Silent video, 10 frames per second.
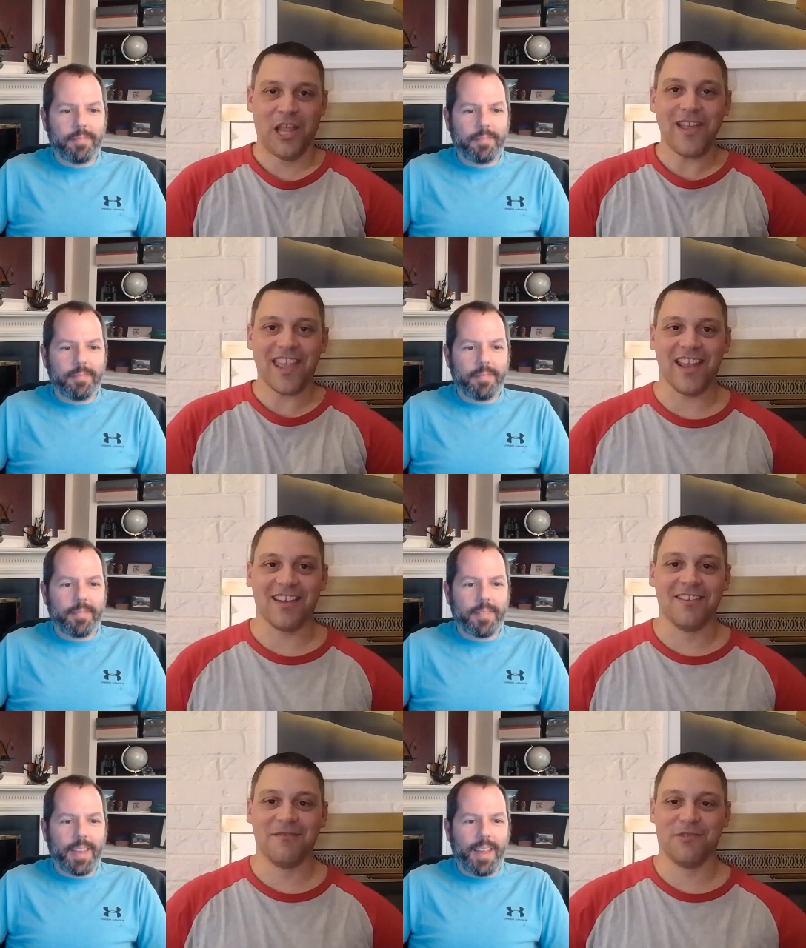Speaker 1: Hello
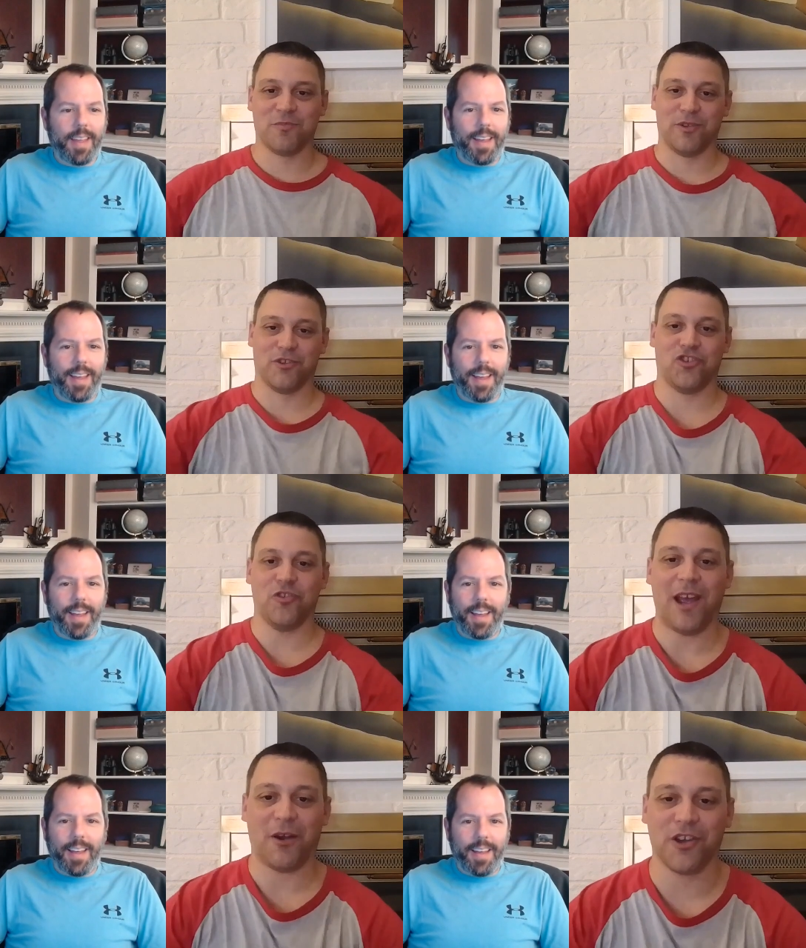again, Mr. Bill
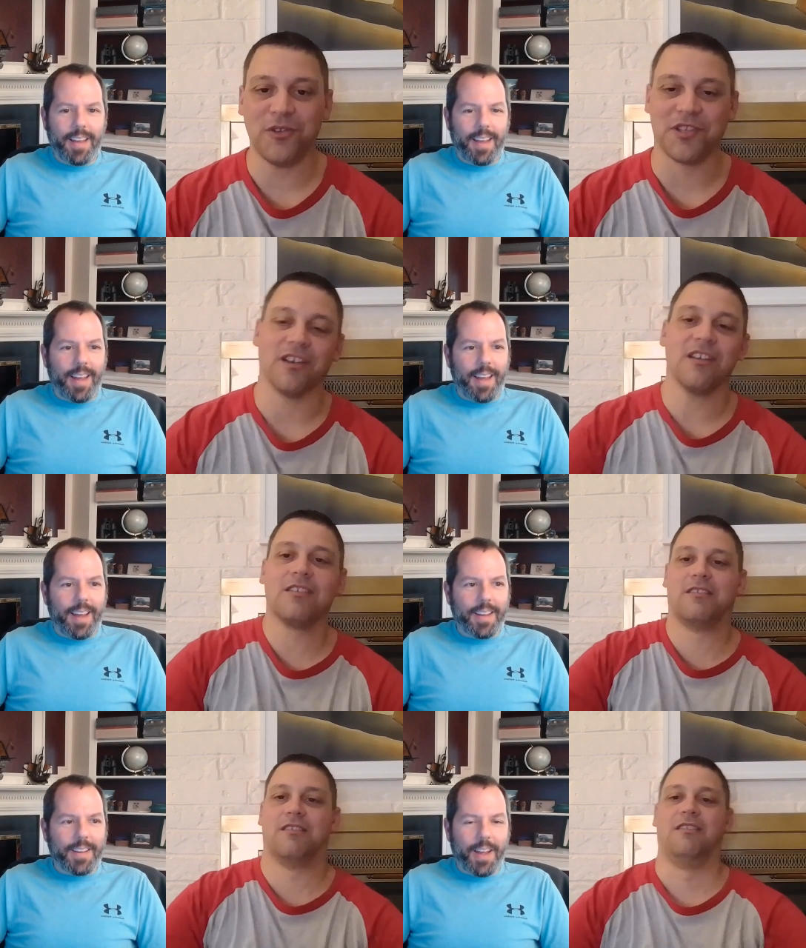Shoup. How are you,
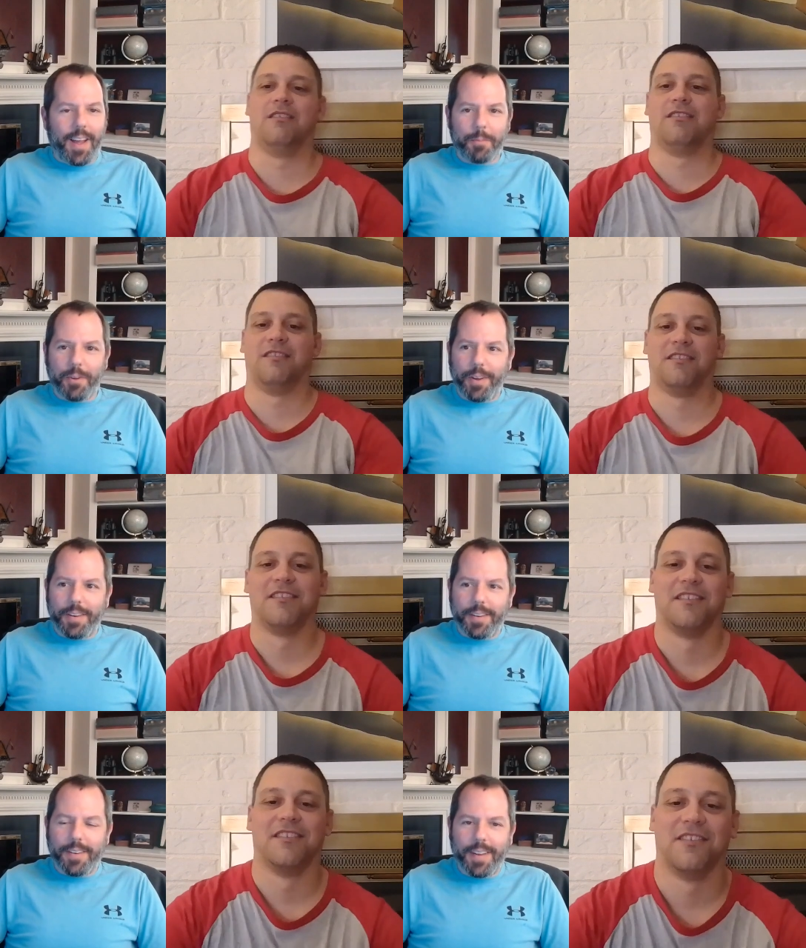sir? I'm
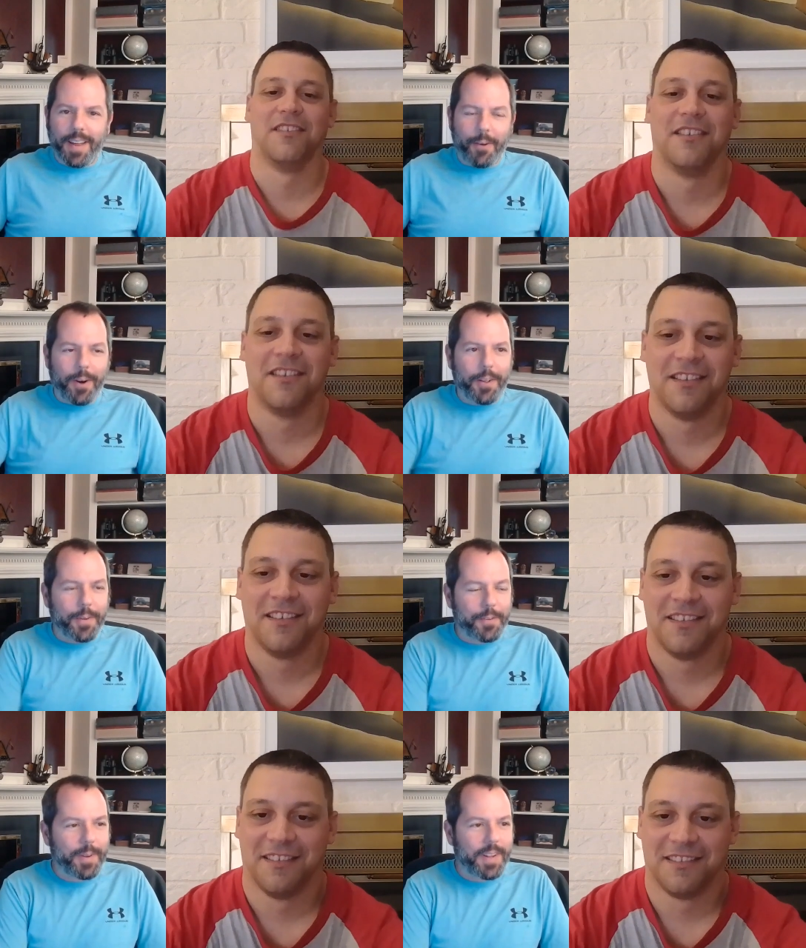good.
Speaker 2: How are
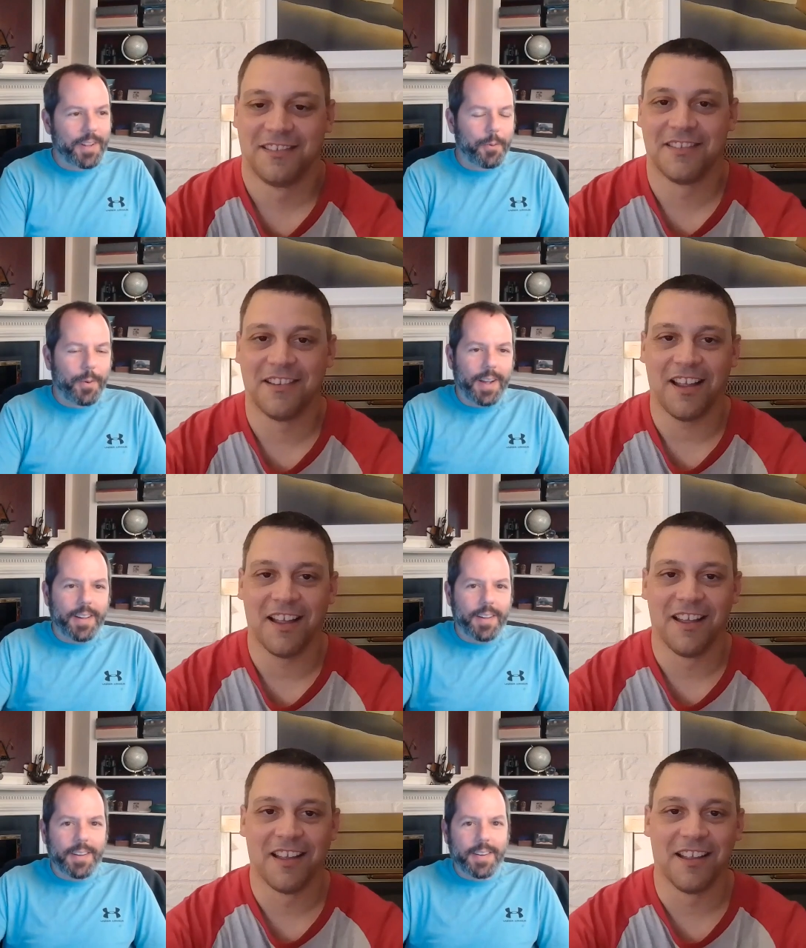you? It's been a little
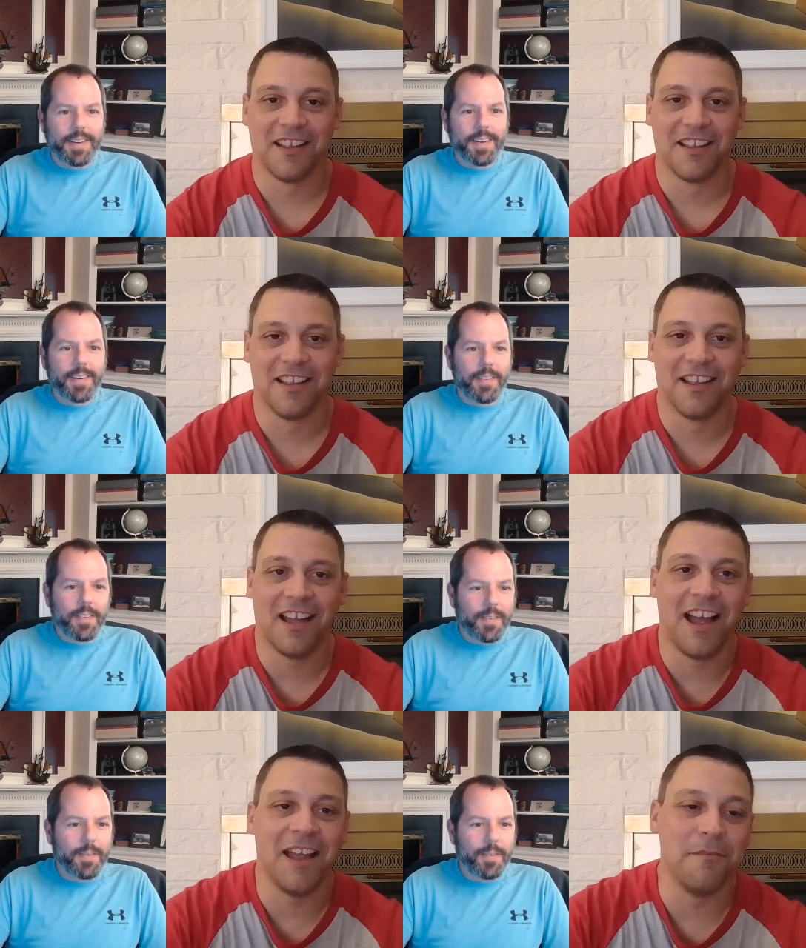while.
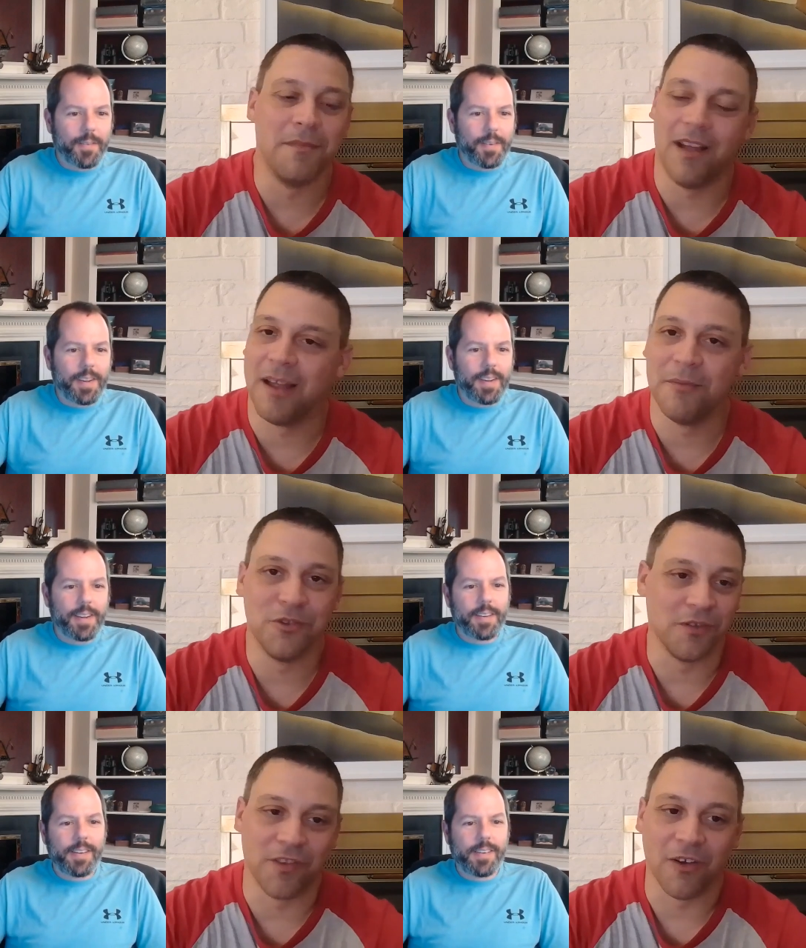
Speaker 1: I'm I'm
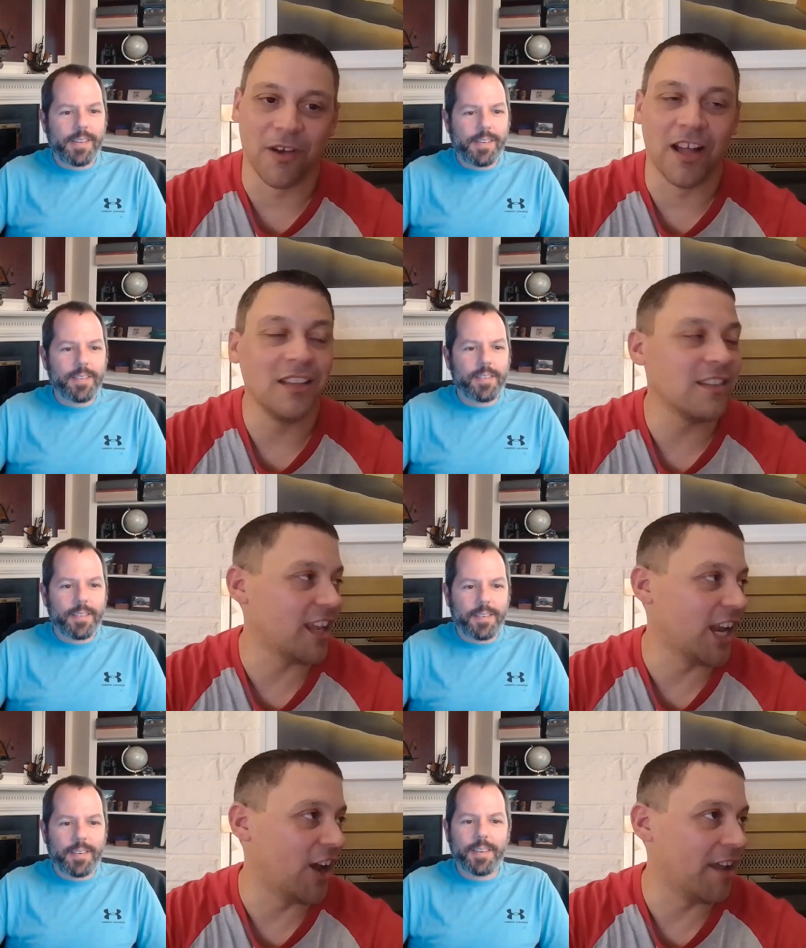doing very well.
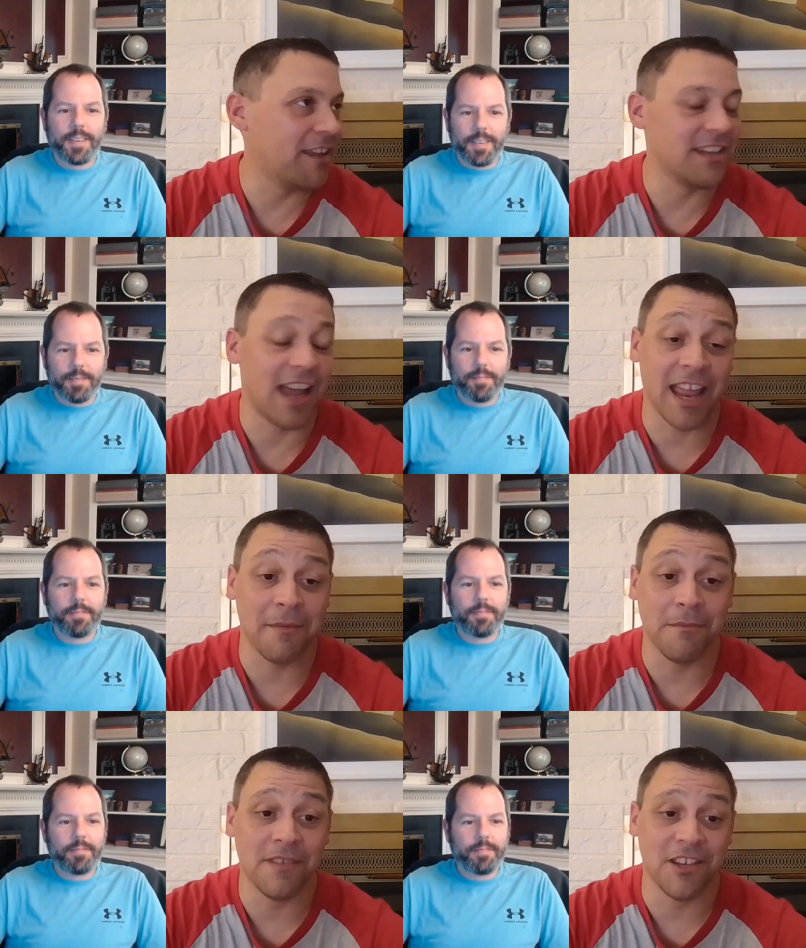You know, I can I
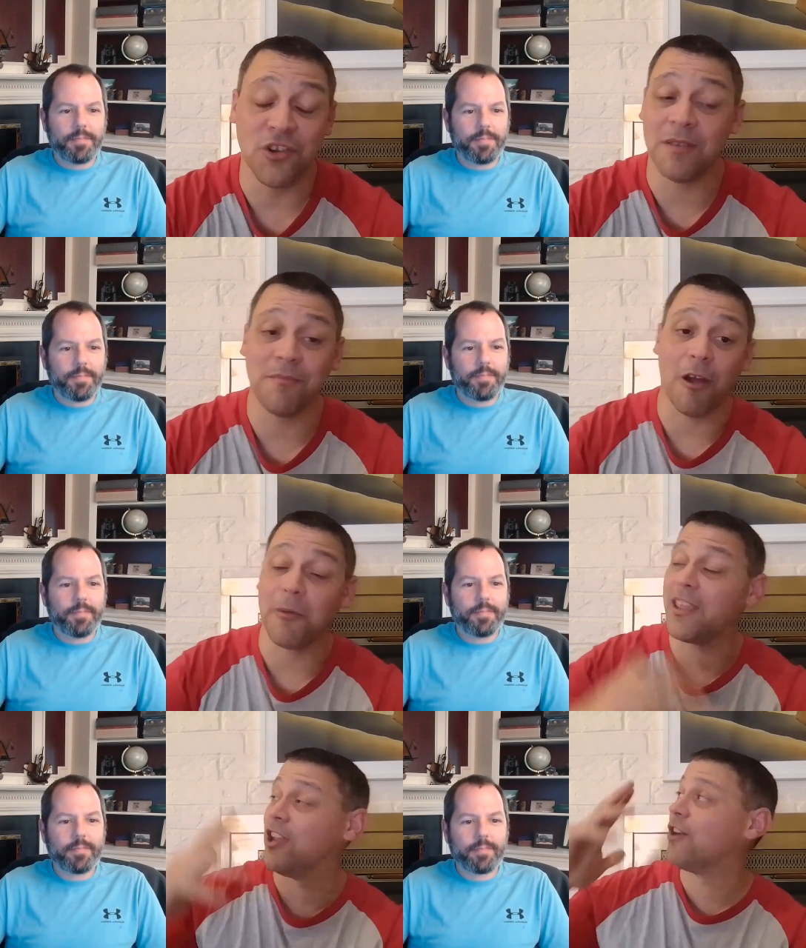am you can
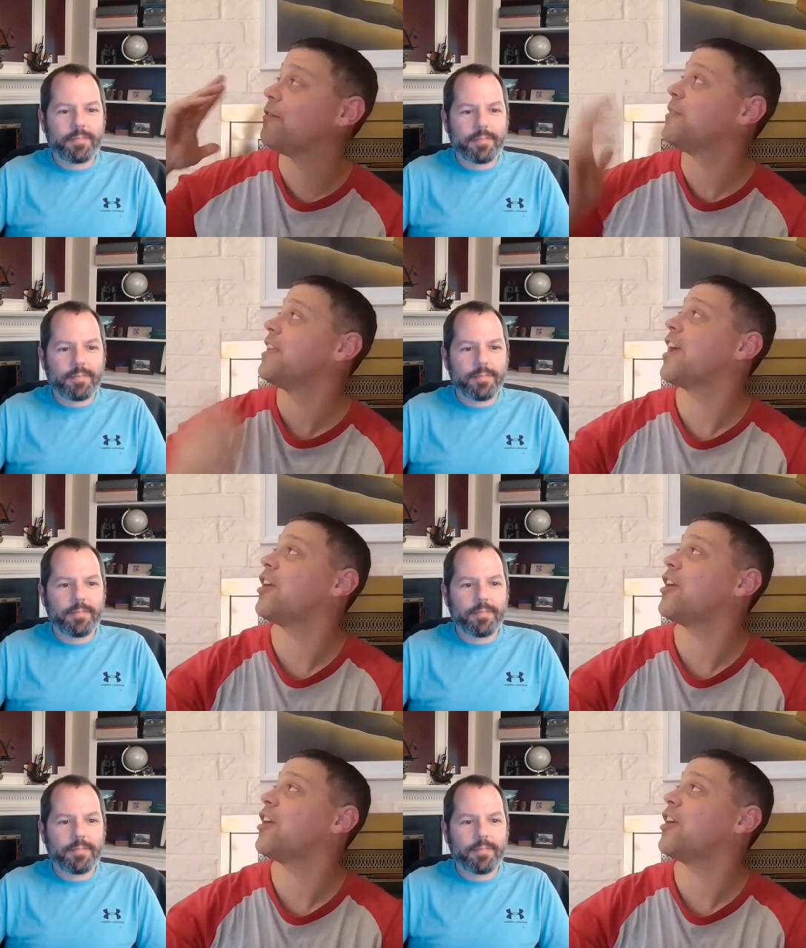probably hear it from the